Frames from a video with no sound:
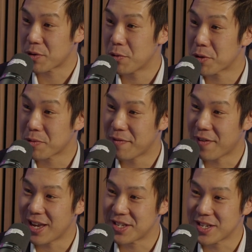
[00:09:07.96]
through all 3
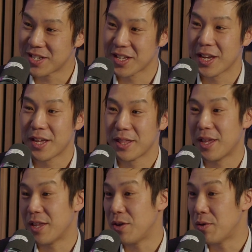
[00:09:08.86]
phases,
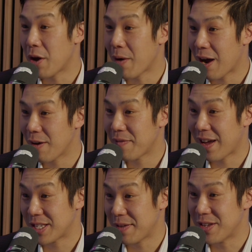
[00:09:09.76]
then you know how
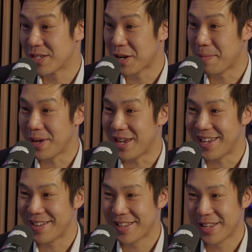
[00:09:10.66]
effective it's going to
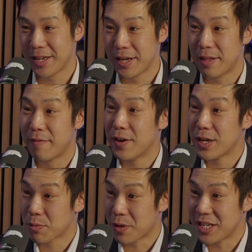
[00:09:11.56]
be. The
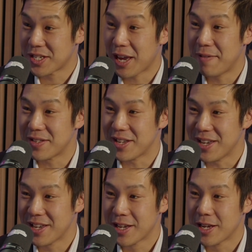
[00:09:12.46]
first one is
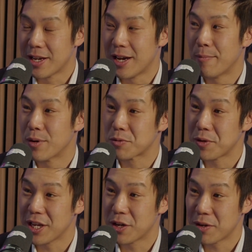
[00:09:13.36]
safety. And what's
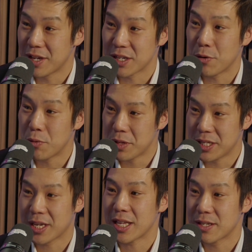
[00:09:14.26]
really good is that all
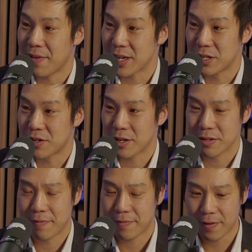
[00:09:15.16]
these cancer vaccine trials
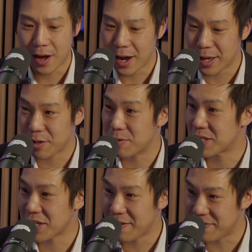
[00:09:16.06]
are flying through the
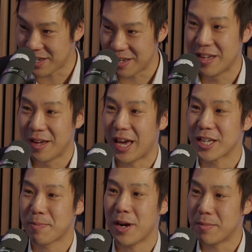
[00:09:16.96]
safety
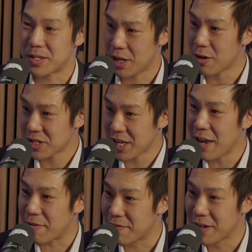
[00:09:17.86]
experiments. They are
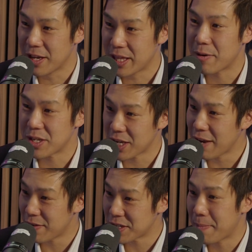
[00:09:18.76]
safe. They're as
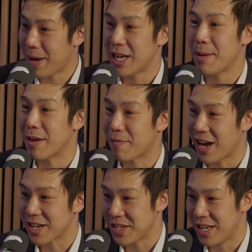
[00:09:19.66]
safe as the pandemic
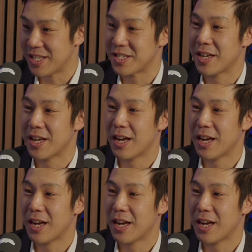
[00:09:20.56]
vaccines.